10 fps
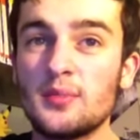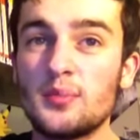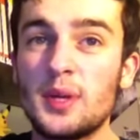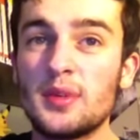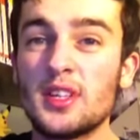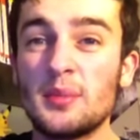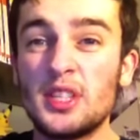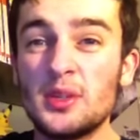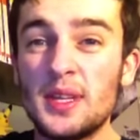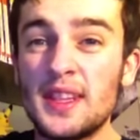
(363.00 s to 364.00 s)
People are going to be
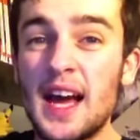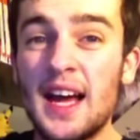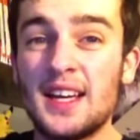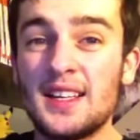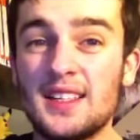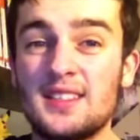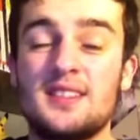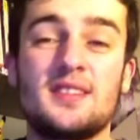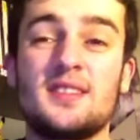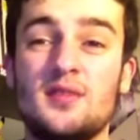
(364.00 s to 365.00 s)
doing that.
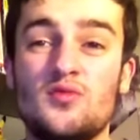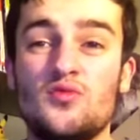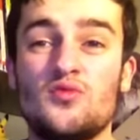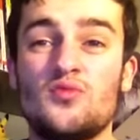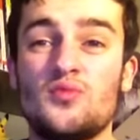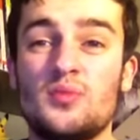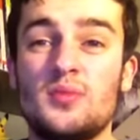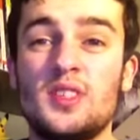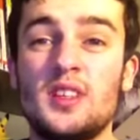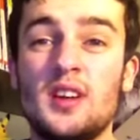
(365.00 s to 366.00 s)

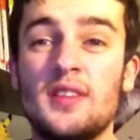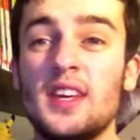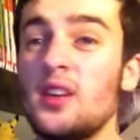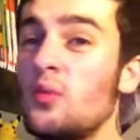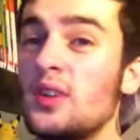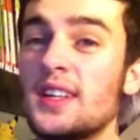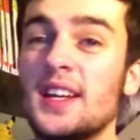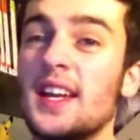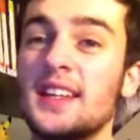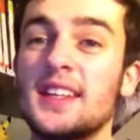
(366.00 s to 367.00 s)
You know, if they don't want to
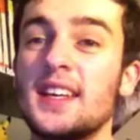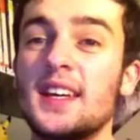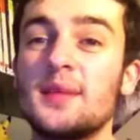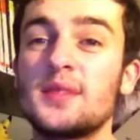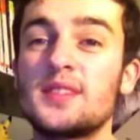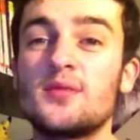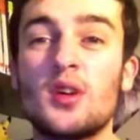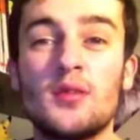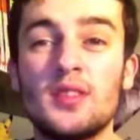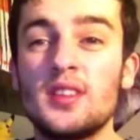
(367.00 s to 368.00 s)
collect the games,
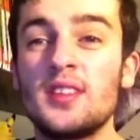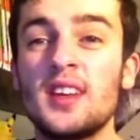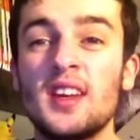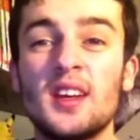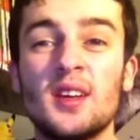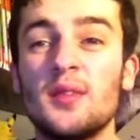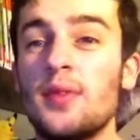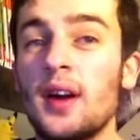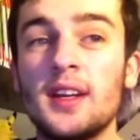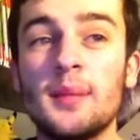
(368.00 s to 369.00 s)
rather than
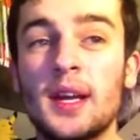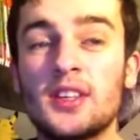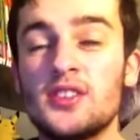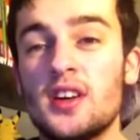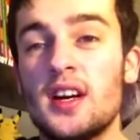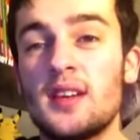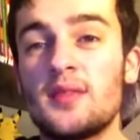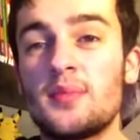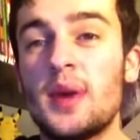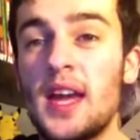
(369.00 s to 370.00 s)
finding a Mega
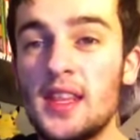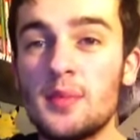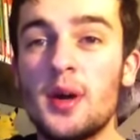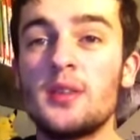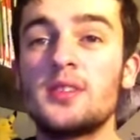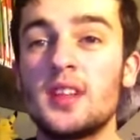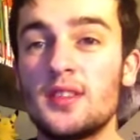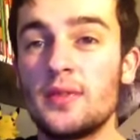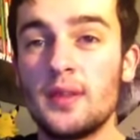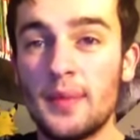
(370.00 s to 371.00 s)
Drive, paying the postage
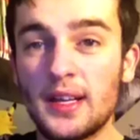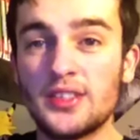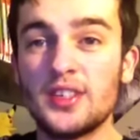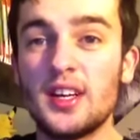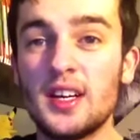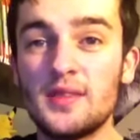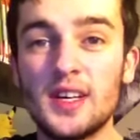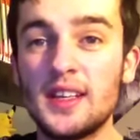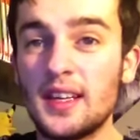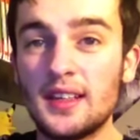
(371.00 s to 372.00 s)
for the Mega Drive,
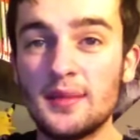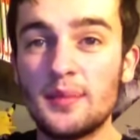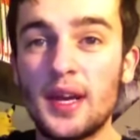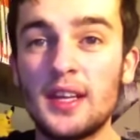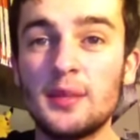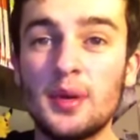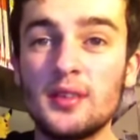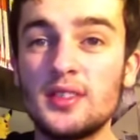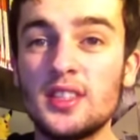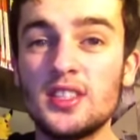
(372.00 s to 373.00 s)
and then paying the
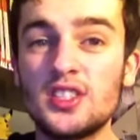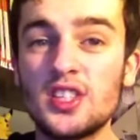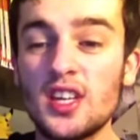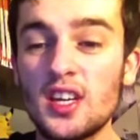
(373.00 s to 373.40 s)
postage